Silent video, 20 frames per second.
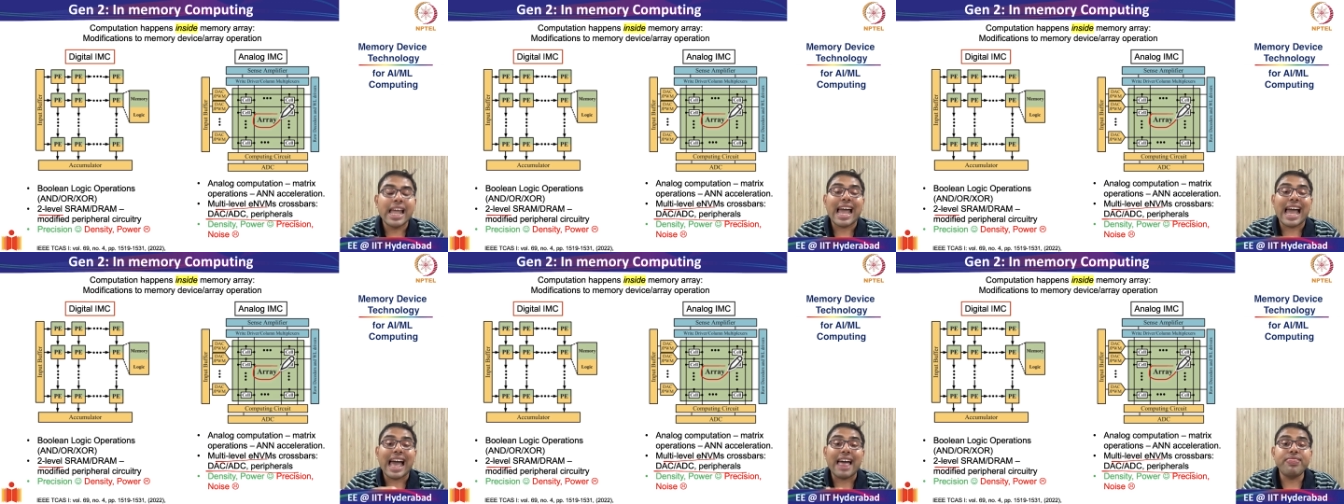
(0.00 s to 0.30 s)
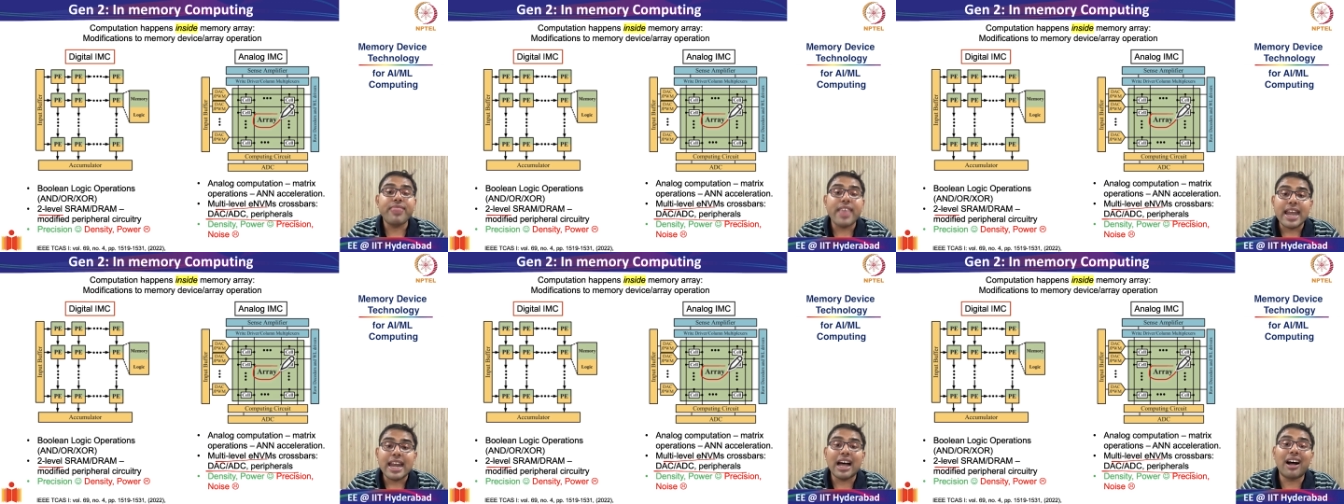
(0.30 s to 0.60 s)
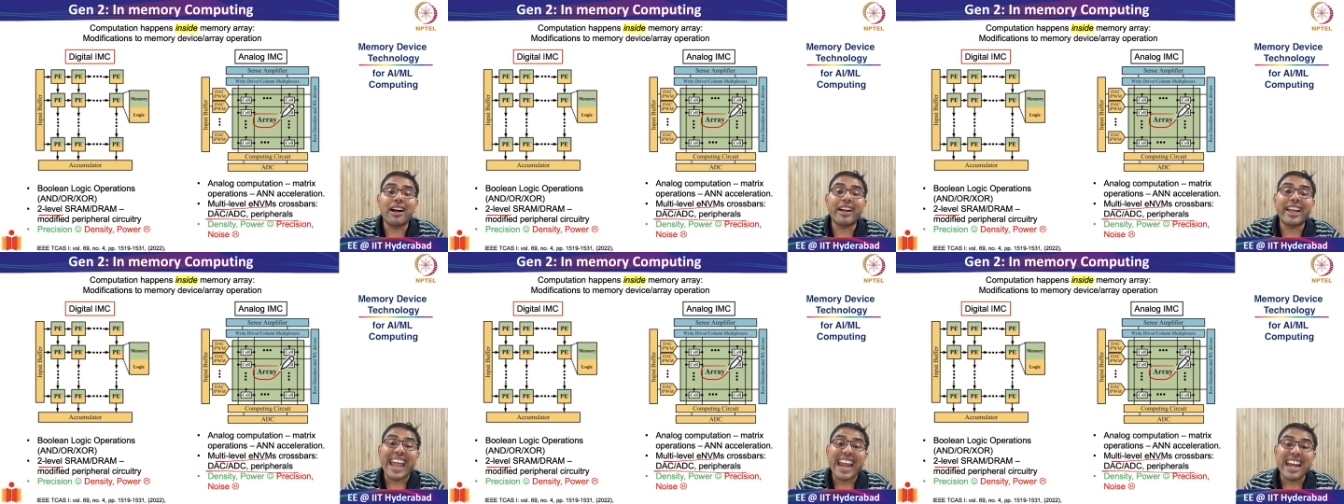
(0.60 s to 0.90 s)
and then
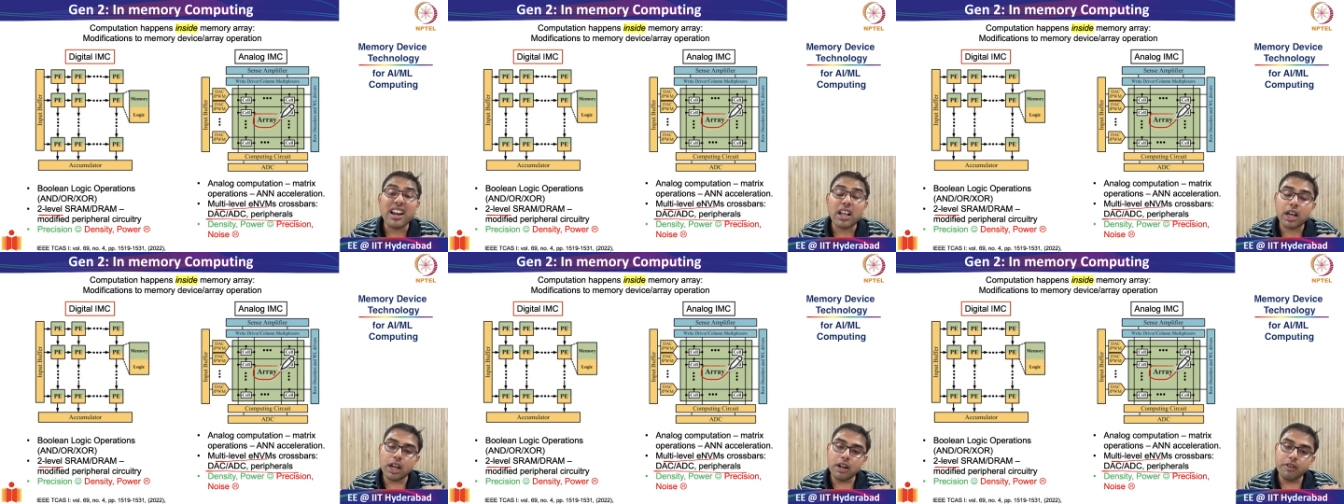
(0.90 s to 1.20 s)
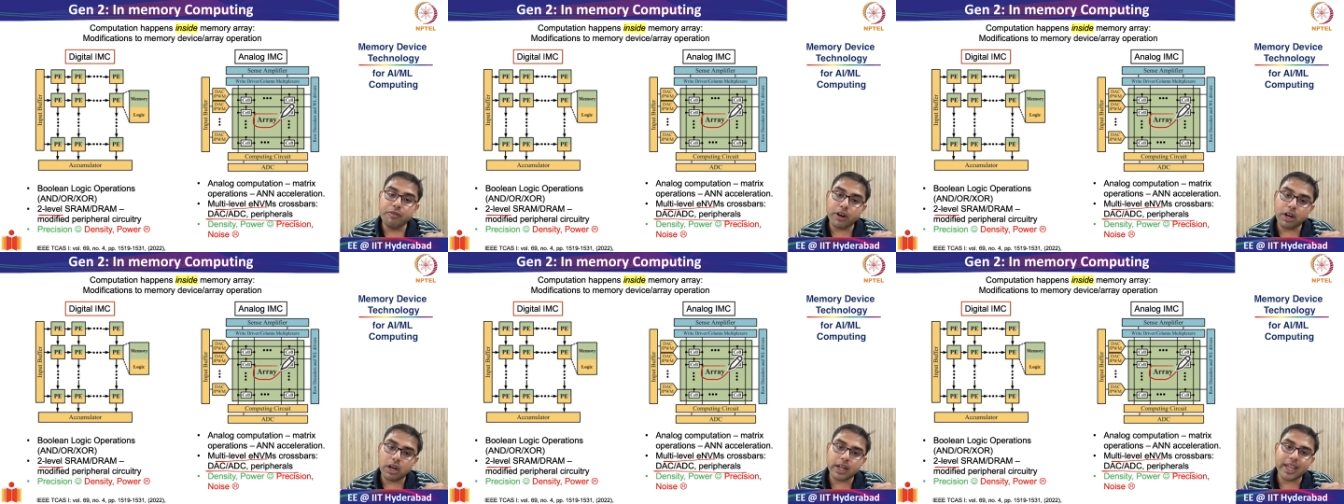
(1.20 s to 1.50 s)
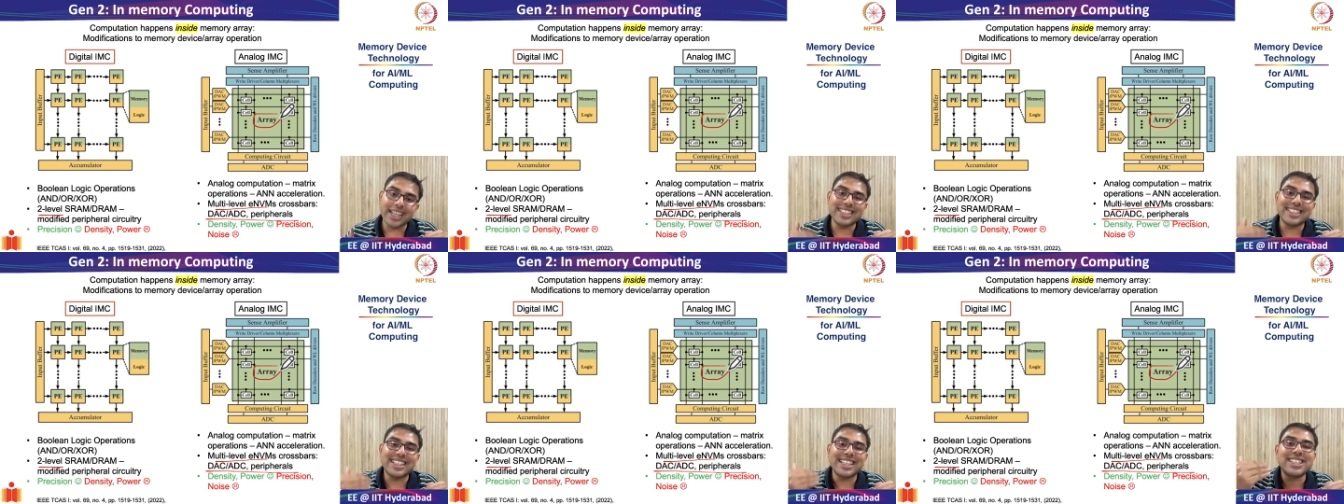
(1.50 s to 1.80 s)
again
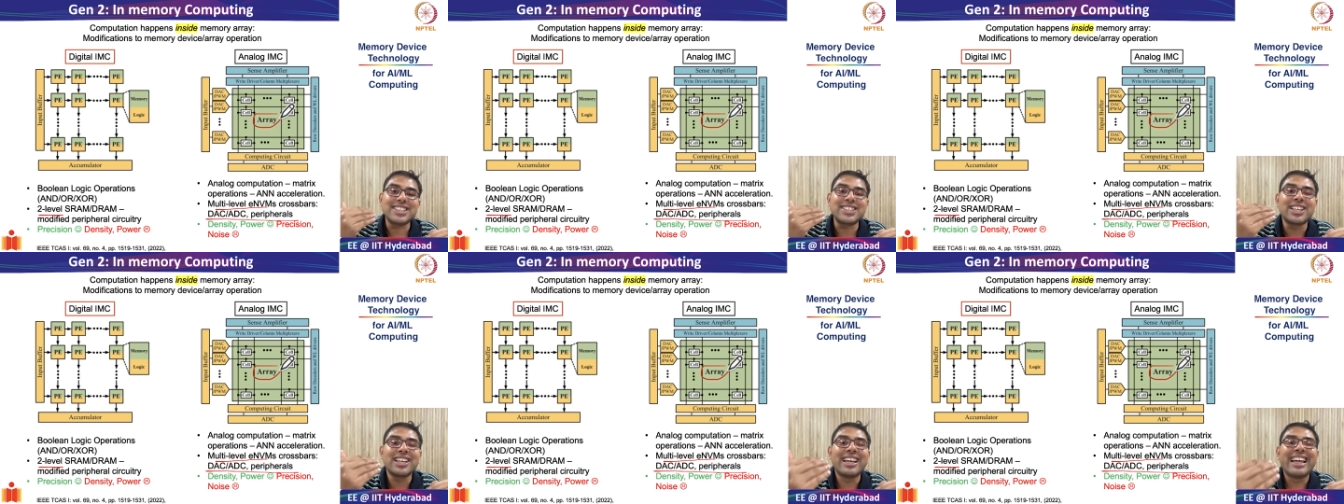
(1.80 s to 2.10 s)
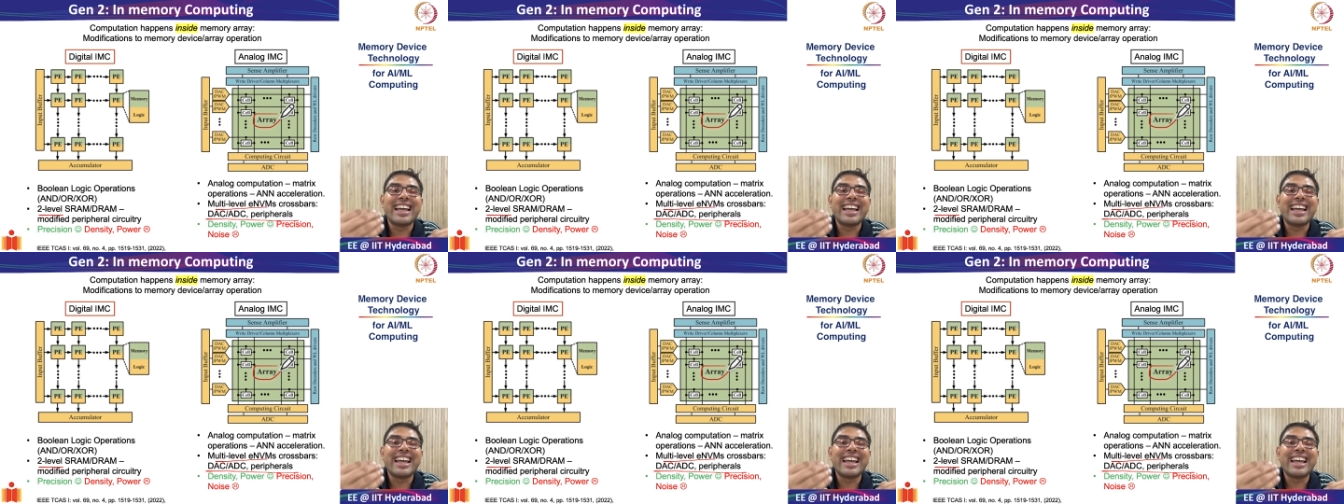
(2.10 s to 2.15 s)
converting this